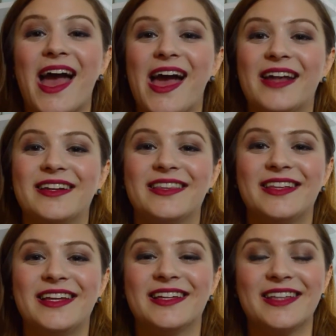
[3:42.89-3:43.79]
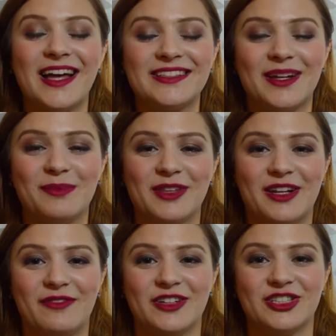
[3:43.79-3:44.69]
And the last item
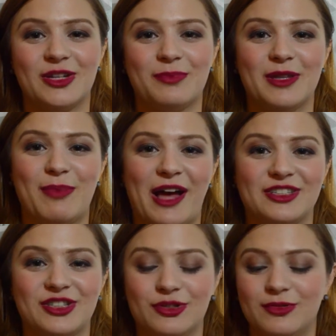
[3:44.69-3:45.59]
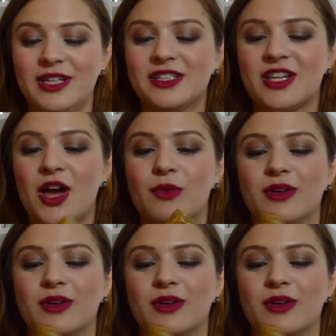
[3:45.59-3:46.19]
that I finished up in the past two weeks